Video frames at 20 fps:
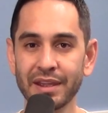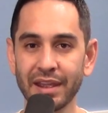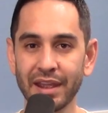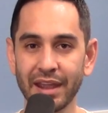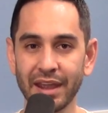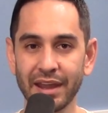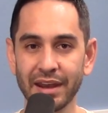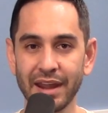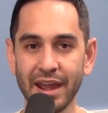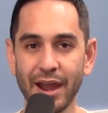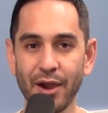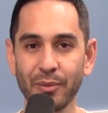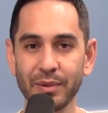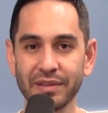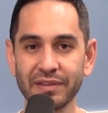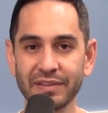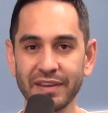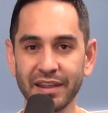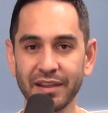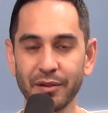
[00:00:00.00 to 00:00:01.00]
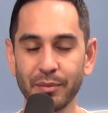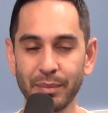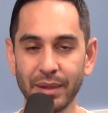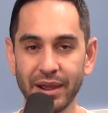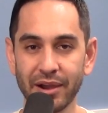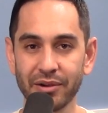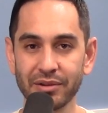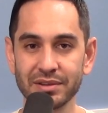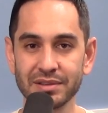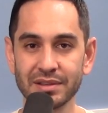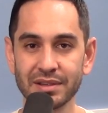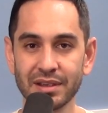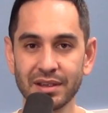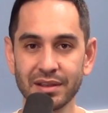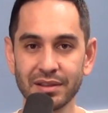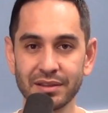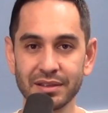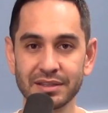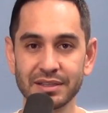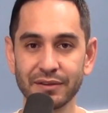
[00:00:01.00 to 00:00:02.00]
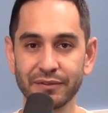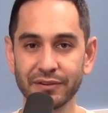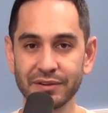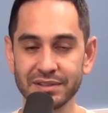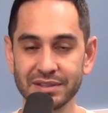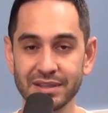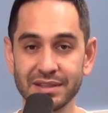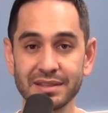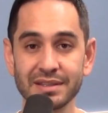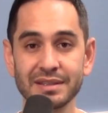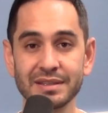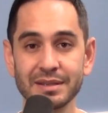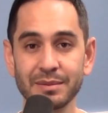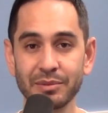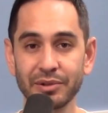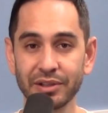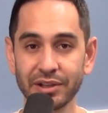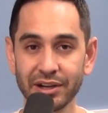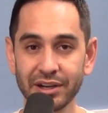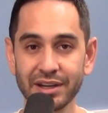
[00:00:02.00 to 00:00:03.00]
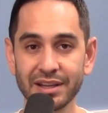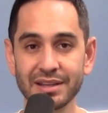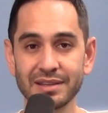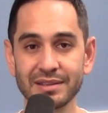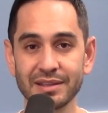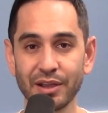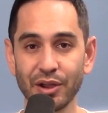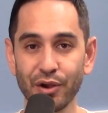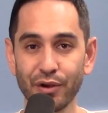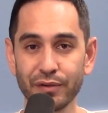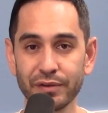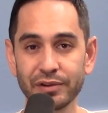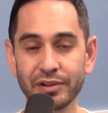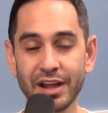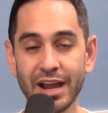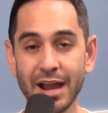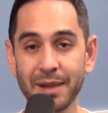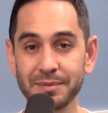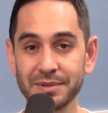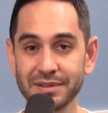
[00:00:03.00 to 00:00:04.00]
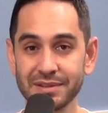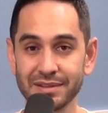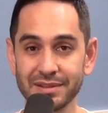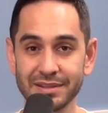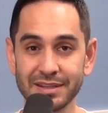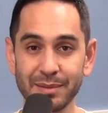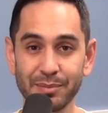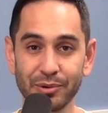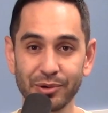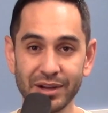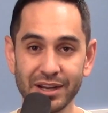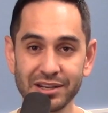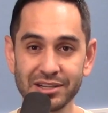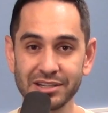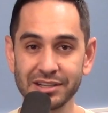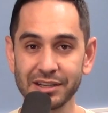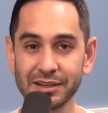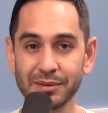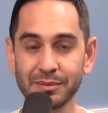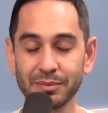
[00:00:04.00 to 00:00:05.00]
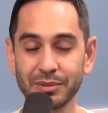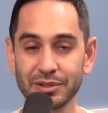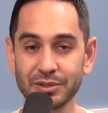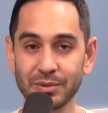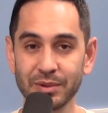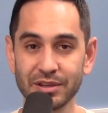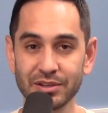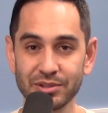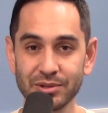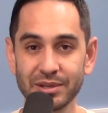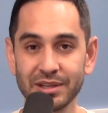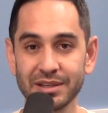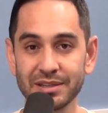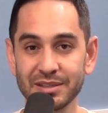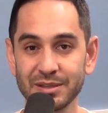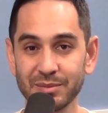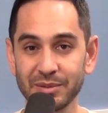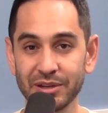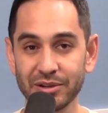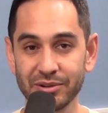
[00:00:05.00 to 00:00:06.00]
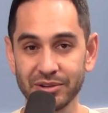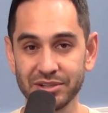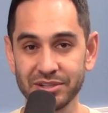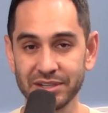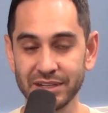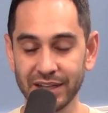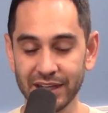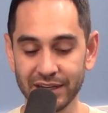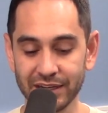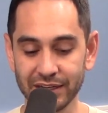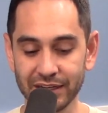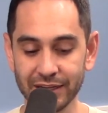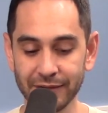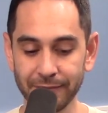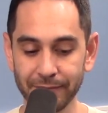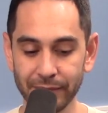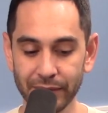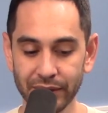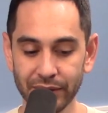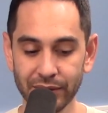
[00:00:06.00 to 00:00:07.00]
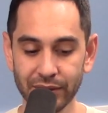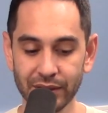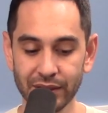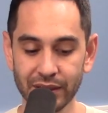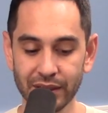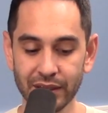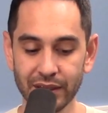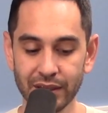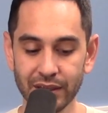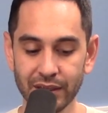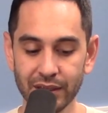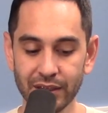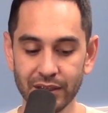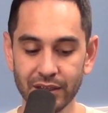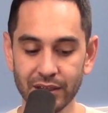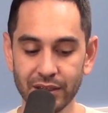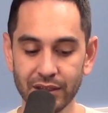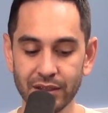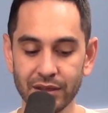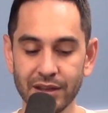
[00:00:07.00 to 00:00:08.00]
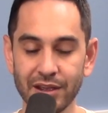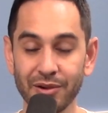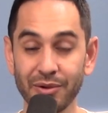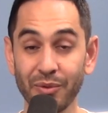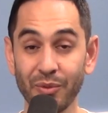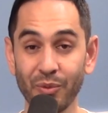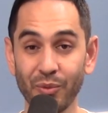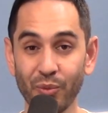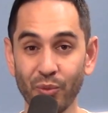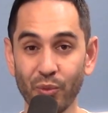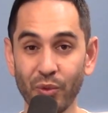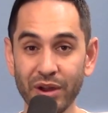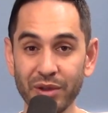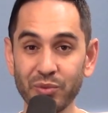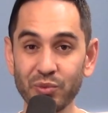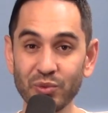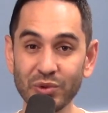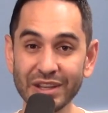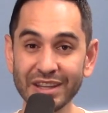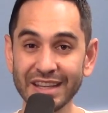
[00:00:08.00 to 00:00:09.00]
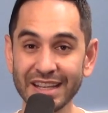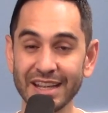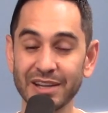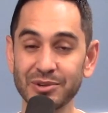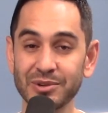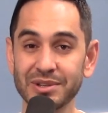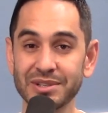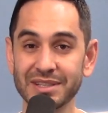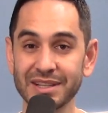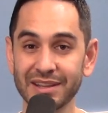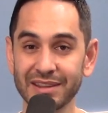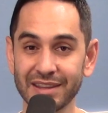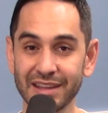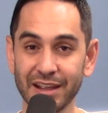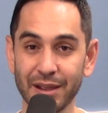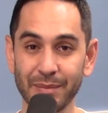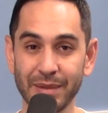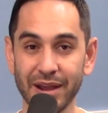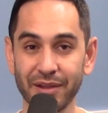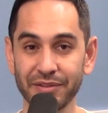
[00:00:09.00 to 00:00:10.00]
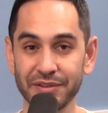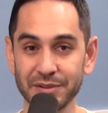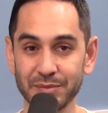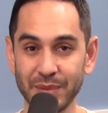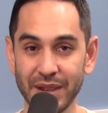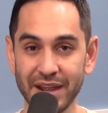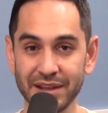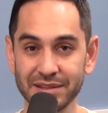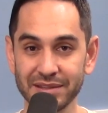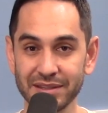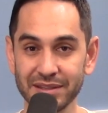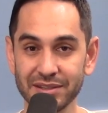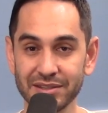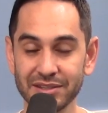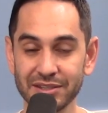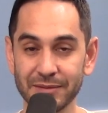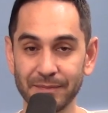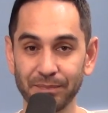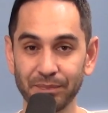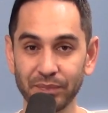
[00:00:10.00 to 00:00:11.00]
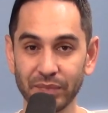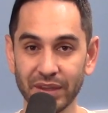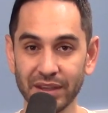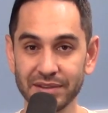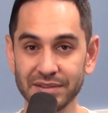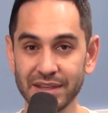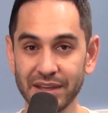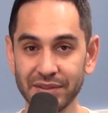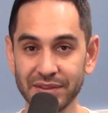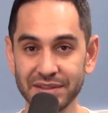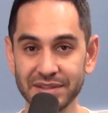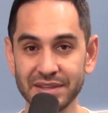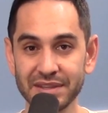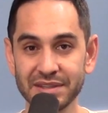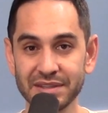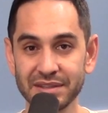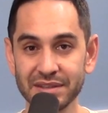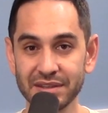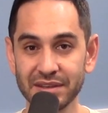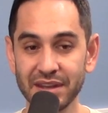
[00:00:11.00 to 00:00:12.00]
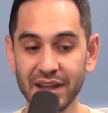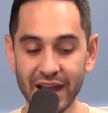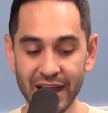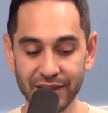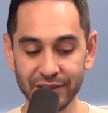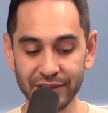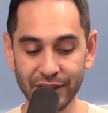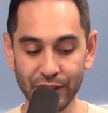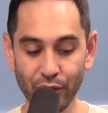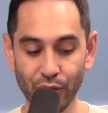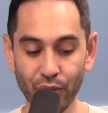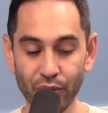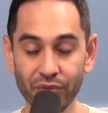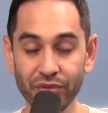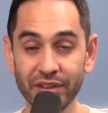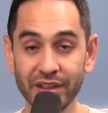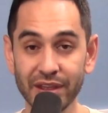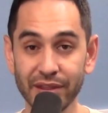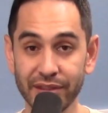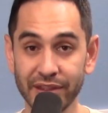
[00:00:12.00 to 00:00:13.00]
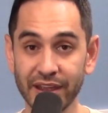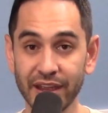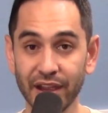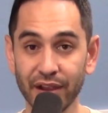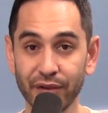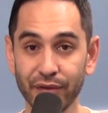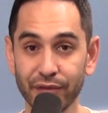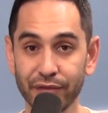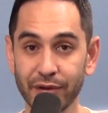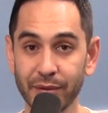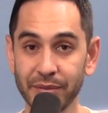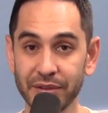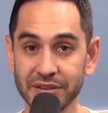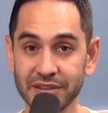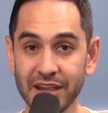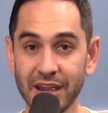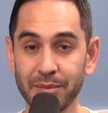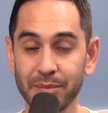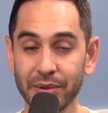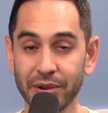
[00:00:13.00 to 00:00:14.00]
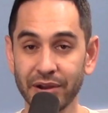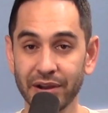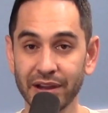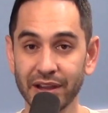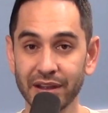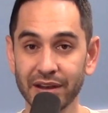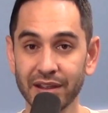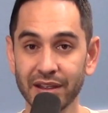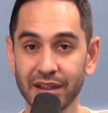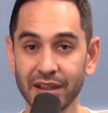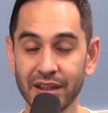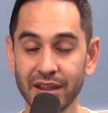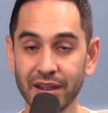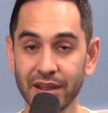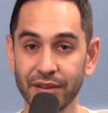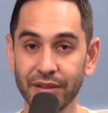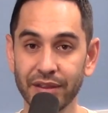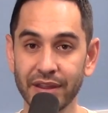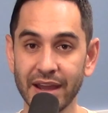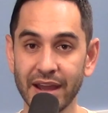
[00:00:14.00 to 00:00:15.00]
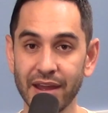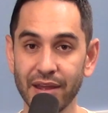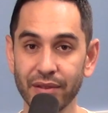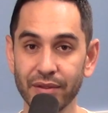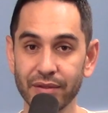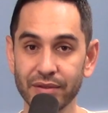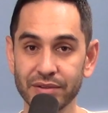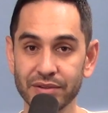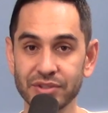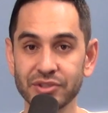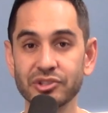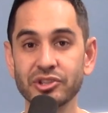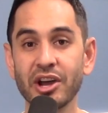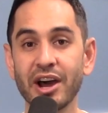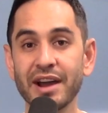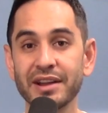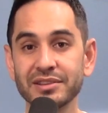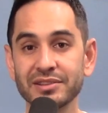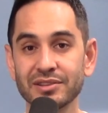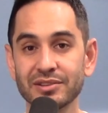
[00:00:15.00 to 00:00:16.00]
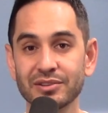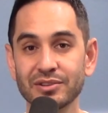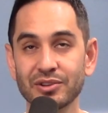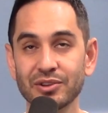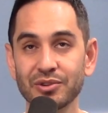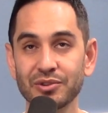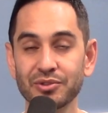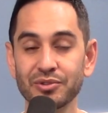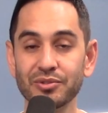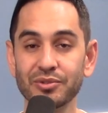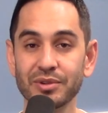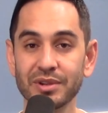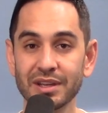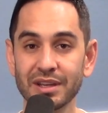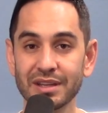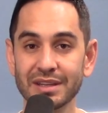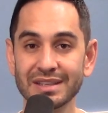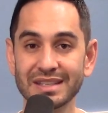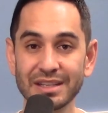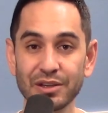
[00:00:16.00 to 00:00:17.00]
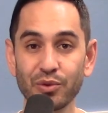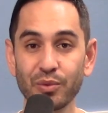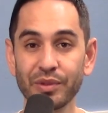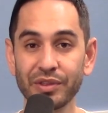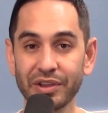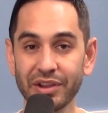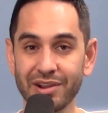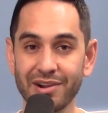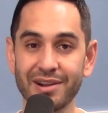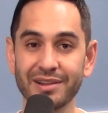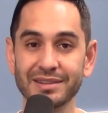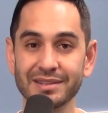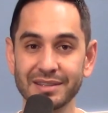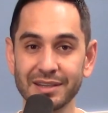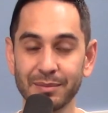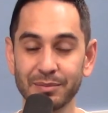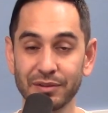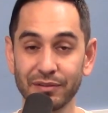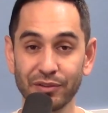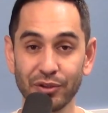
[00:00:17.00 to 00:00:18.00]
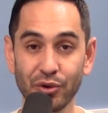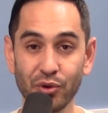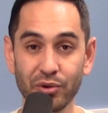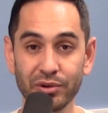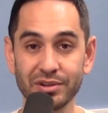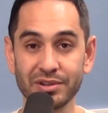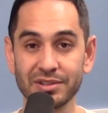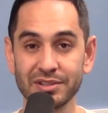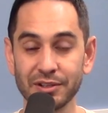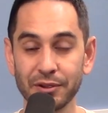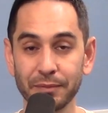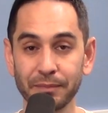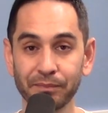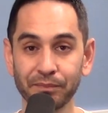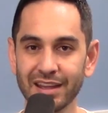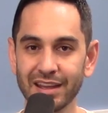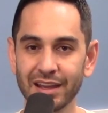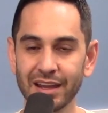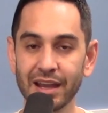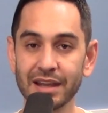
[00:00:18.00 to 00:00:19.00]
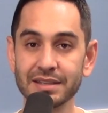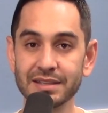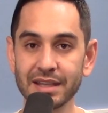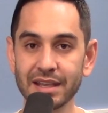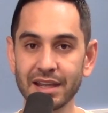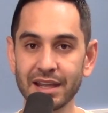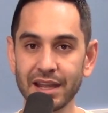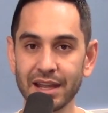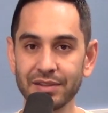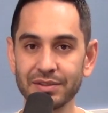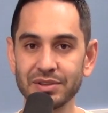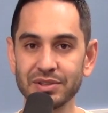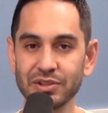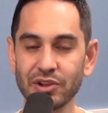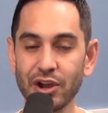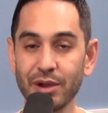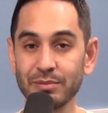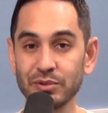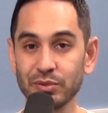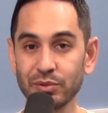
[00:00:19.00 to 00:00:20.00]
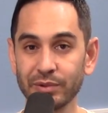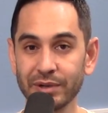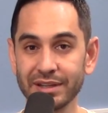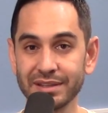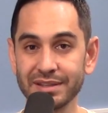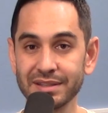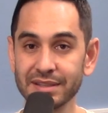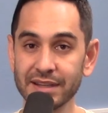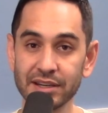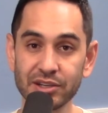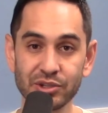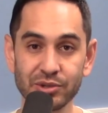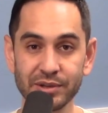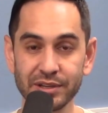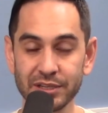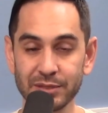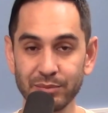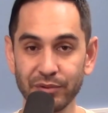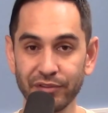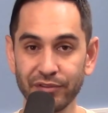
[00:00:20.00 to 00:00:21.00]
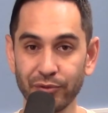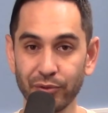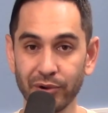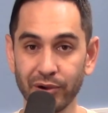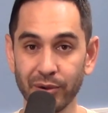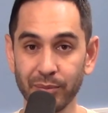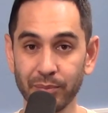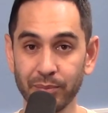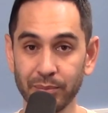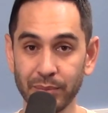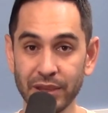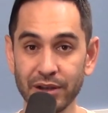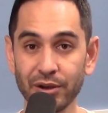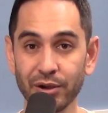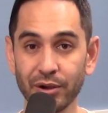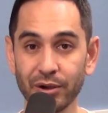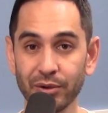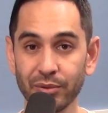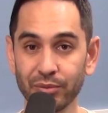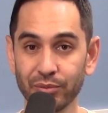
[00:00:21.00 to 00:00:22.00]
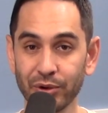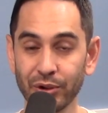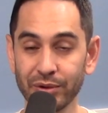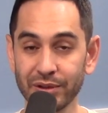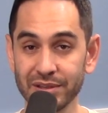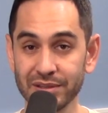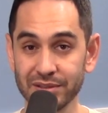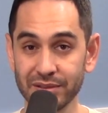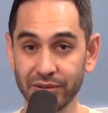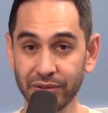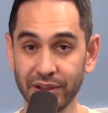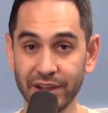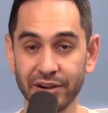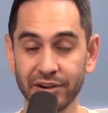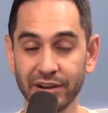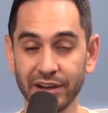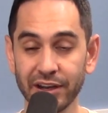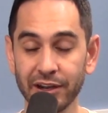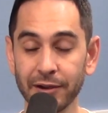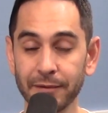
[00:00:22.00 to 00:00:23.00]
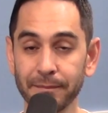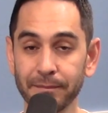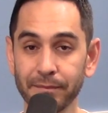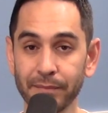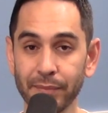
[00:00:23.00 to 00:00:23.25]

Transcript: and how we think about the differences and similarities, the overlaps, the separation between Judaism and Christianity. Now, one really interesting thing about this passage is that this is not the only thing from the time period that sought to deal with the concept of the cornerstone. Isaiah and the Psalms were written centuries before Peter wrote his letter here.